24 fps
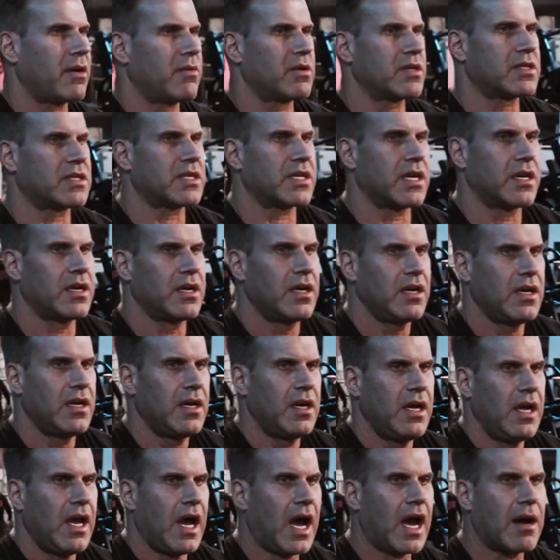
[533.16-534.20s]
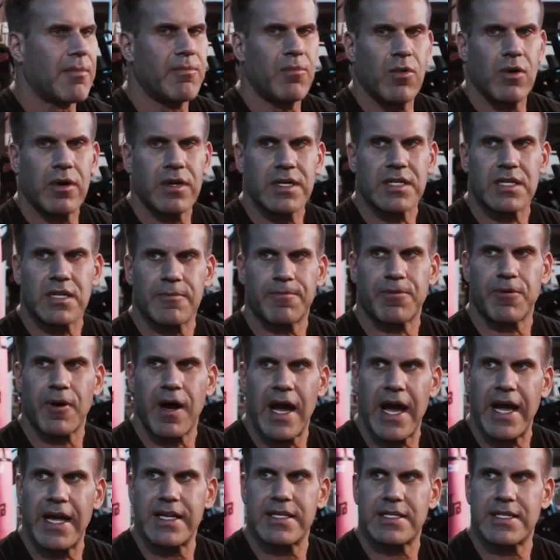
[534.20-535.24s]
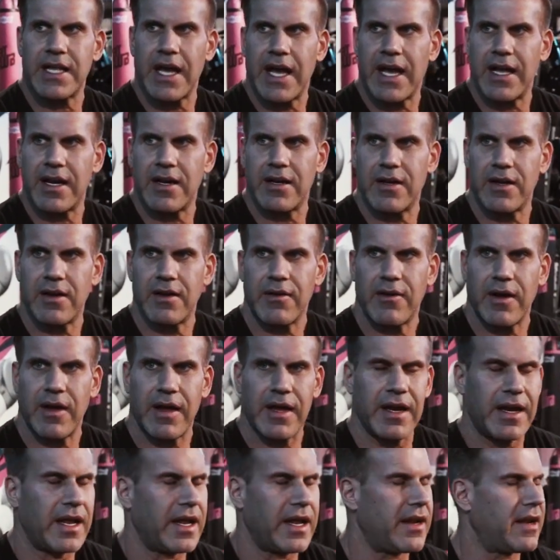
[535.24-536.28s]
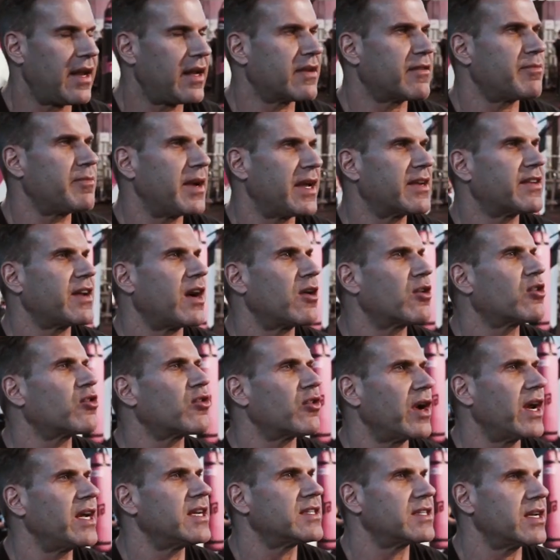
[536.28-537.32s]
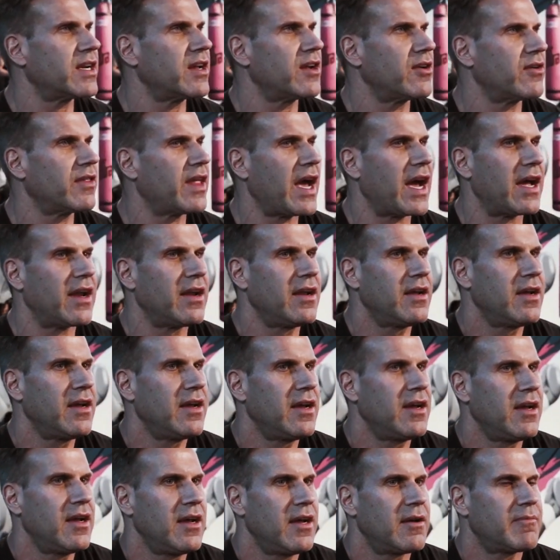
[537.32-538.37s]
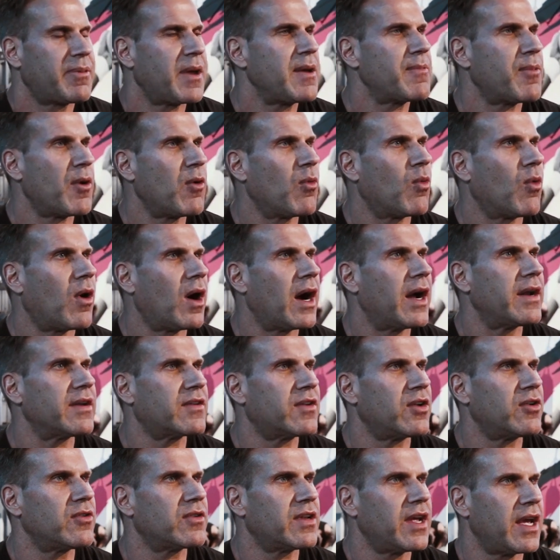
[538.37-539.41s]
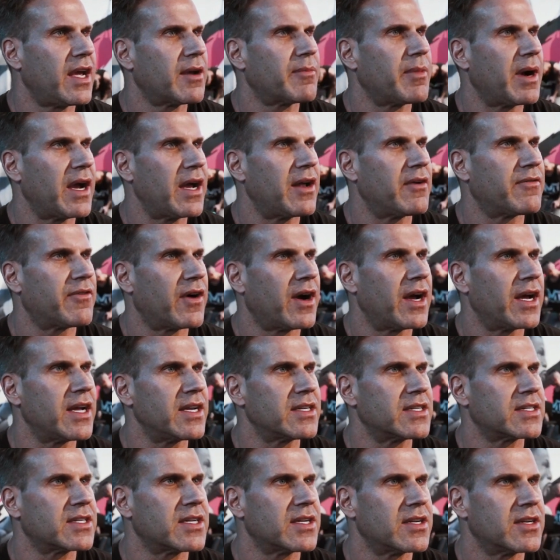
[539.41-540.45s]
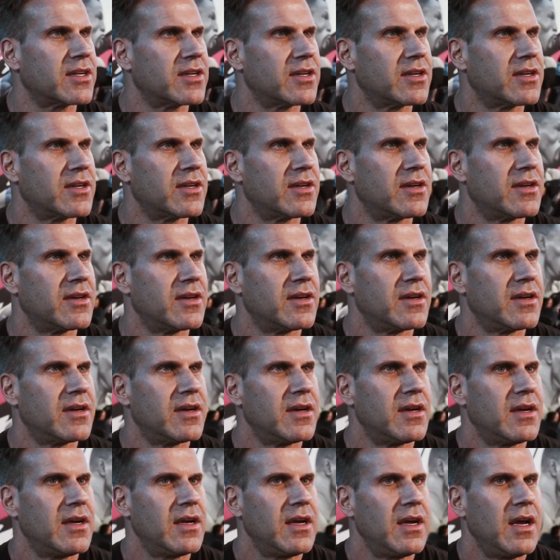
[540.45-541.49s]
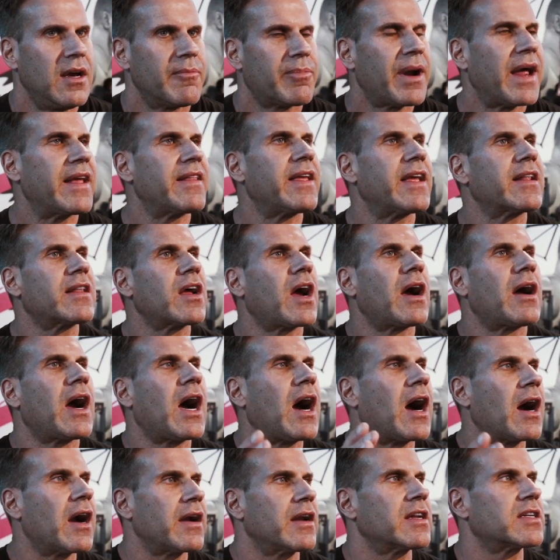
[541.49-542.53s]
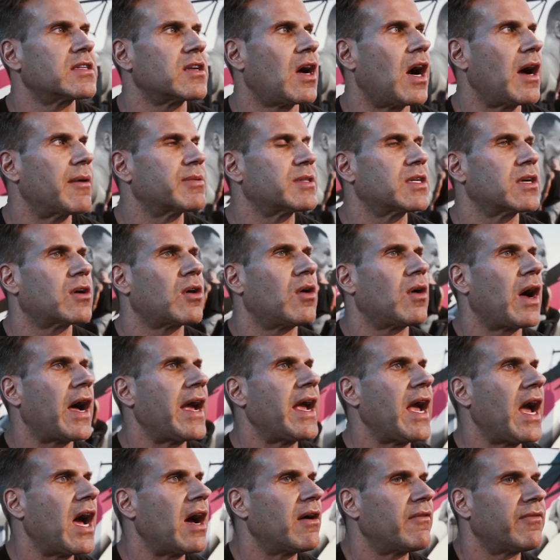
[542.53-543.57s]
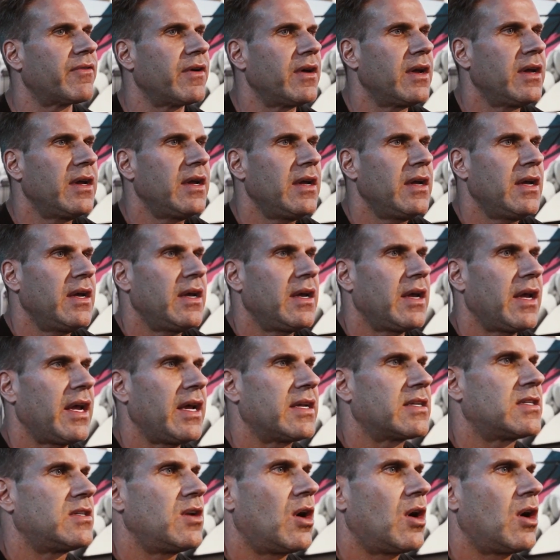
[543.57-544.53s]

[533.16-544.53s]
I'm more surprised that, and that may sound crazy to you, that people want to take my advice. But I think the hardest obstacle I have is